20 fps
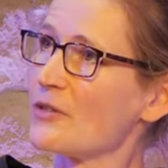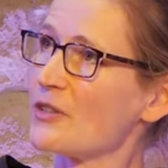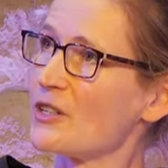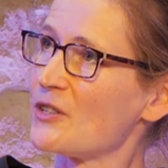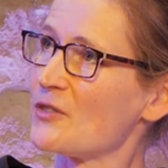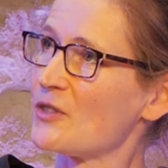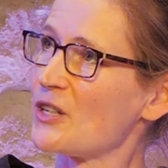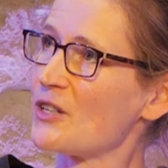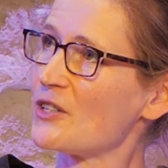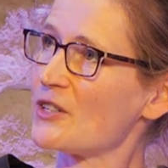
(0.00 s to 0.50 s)

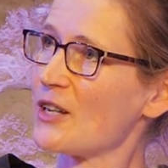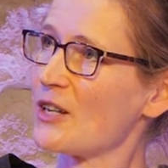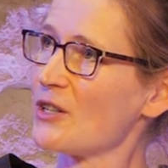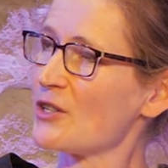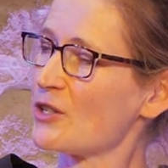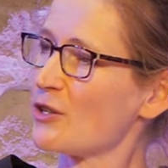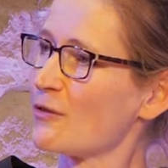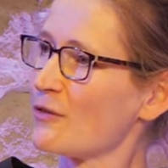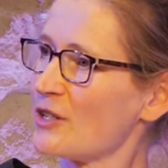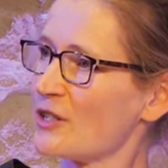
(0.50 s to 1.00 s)
this
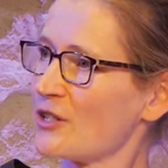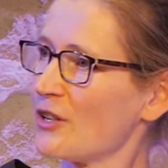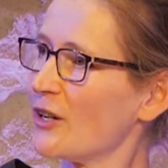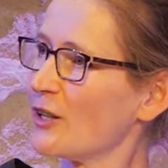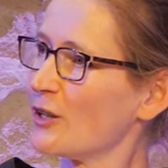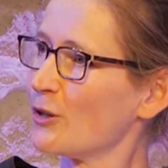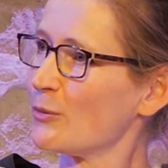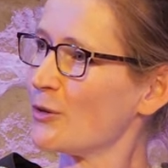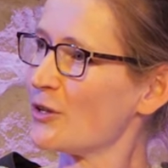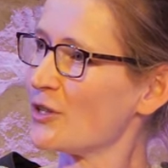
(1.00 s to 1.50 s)
sense of
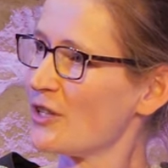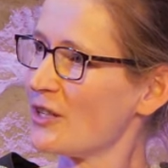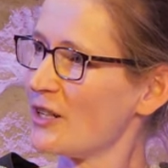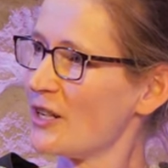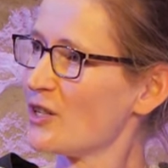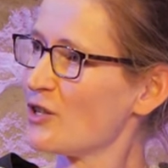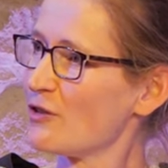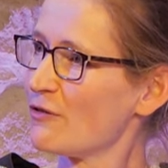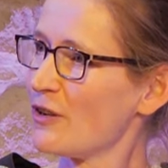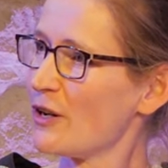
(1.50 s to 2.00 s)
entitlement in
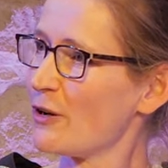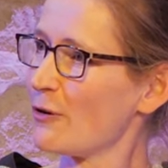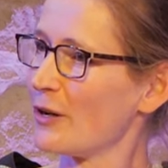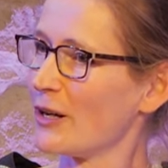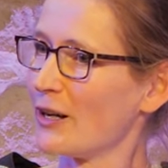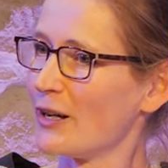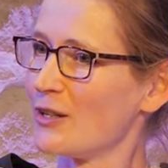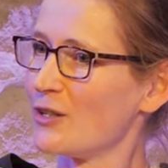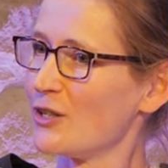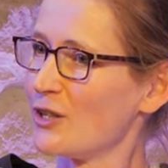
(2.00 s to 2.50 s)

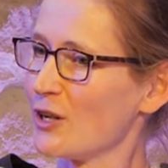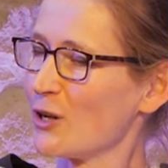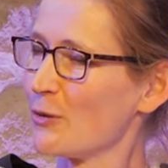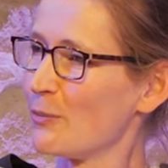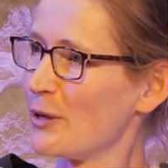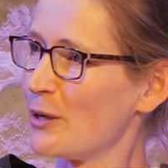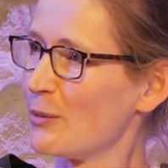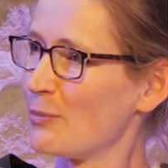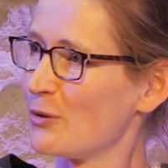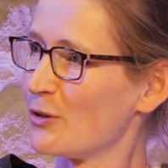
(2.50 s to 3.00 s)
interfering in younger
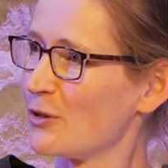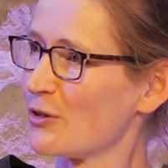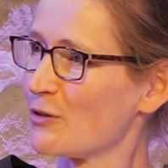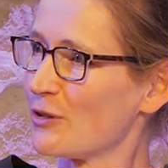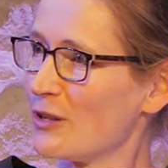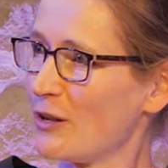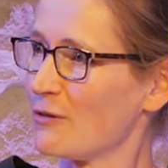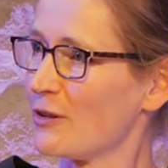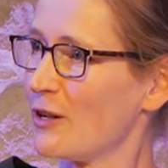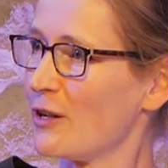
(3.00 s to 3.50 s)
people's
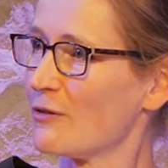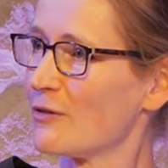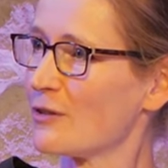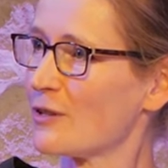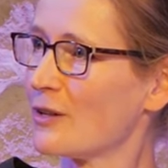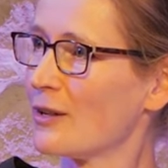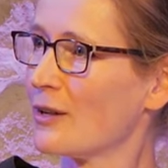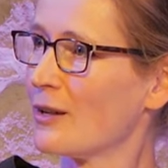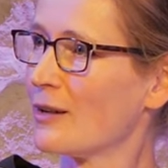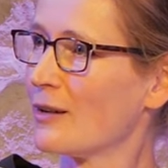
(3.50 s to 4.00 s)
love lives.